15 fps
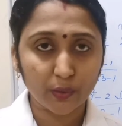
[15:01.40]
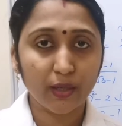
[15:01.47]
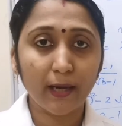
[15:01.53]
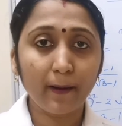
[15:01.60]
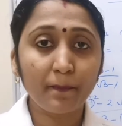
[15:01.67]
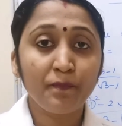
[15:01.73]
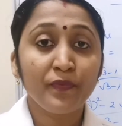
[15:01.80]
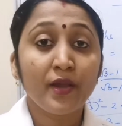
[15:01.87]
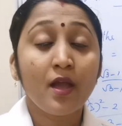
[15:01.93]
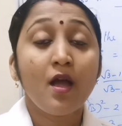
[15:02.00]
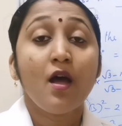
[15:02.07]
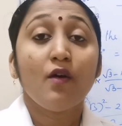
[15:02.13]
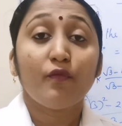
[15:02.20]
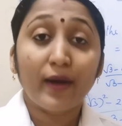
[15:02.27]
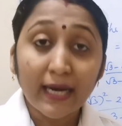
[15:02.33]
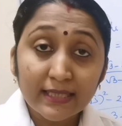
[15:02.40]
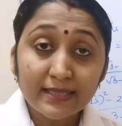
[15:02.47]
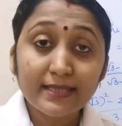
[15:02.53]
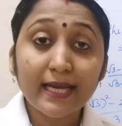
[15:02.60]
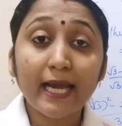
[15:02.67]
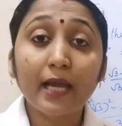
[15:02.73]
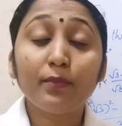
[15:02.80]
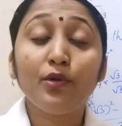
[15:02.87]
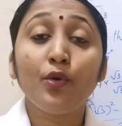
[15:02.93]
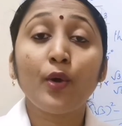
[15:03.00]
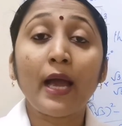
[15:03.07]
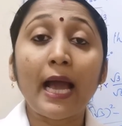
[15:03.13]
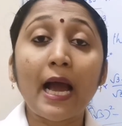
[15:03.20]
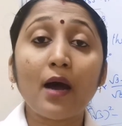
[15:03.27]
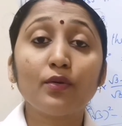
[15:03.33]
Okay. One time you
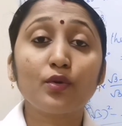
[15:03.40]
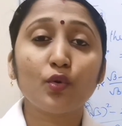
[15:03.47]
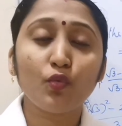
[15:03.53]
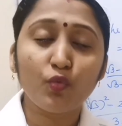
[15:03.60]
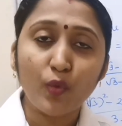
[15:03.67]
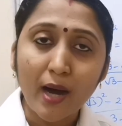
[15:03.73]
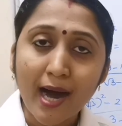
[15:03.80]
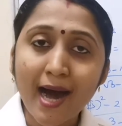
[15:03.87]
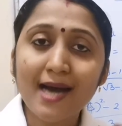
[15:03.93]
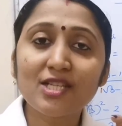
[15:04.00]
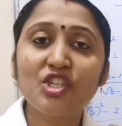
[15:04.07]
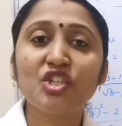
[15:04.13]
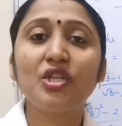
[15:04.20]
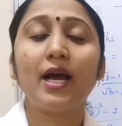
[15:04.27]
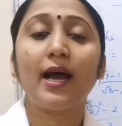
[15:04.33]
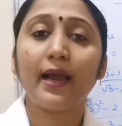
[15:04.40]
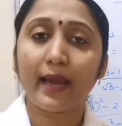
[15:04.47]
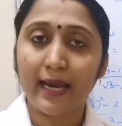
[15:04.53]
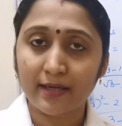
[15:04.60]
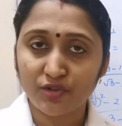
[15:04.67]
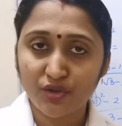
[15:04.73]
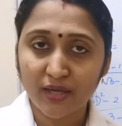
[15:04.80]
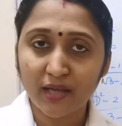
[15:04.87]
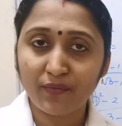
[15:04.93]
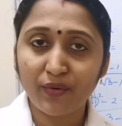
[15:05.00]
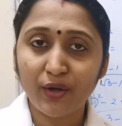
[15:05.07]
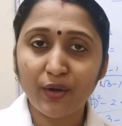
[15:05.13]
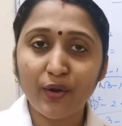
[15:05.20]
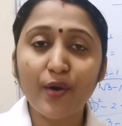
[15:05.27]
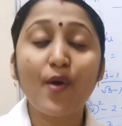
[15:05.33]
have to watch the entire
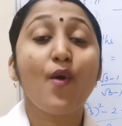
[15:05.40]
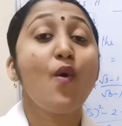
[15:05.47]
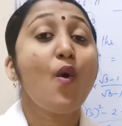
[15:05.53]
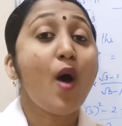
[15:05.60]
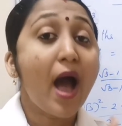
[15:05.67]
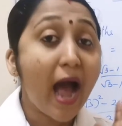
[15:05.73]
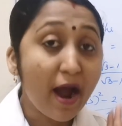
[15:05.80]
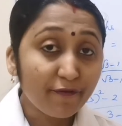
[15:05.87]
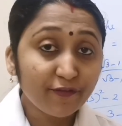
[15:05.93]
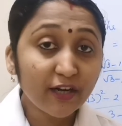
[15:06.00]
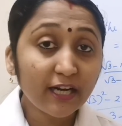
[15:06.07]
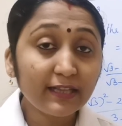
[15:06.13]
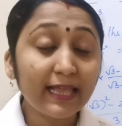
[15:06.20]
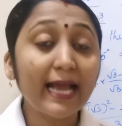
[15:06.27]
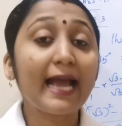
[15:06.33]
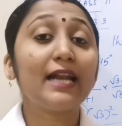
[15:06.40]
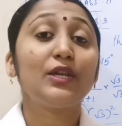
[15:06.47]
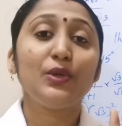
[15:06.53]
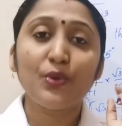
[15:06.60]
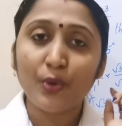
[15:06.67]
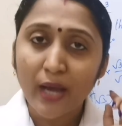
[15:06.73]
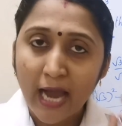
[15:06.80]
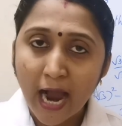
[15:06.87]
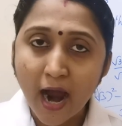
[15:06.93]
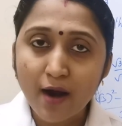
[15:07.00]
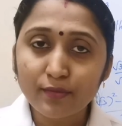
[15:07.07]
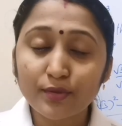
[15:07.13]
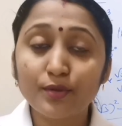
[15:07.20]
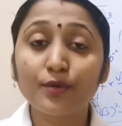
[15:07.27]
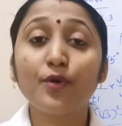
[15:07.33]
video. After that, you
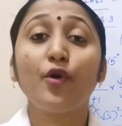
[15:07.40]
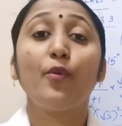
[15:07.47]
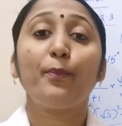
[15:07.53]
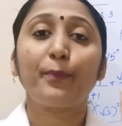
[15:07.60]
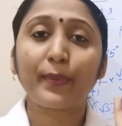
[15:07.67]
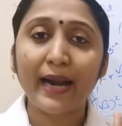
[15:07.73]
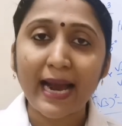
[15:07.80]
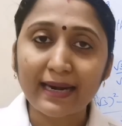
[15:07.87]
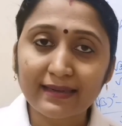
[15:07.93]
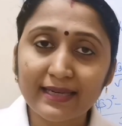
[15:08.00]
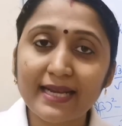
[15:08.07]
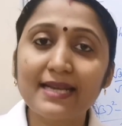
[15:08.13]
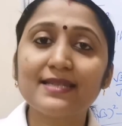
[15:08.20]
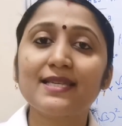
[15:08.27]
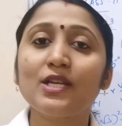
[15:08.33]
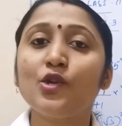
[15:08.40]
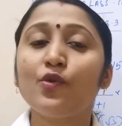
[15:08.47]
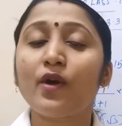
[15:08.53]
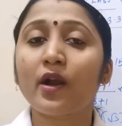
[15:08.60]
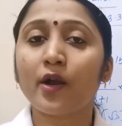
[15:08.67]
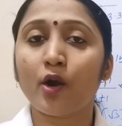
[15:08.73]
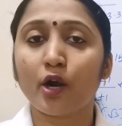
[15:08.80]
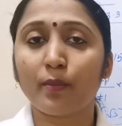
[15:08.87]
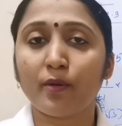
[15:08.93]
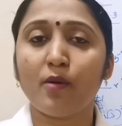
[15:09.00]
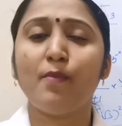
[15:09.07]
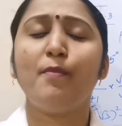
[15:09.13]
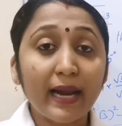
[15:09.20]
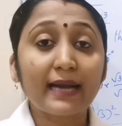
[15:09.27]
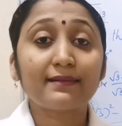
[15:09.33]
have to practice in your
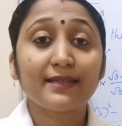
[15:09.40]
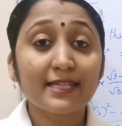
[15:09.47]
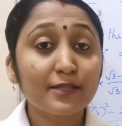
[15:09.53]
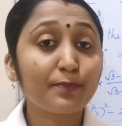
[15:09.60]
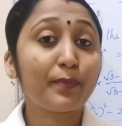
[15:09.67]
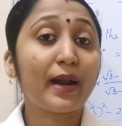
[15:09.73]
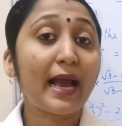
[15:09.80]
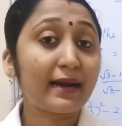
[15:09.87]
notebook. Practice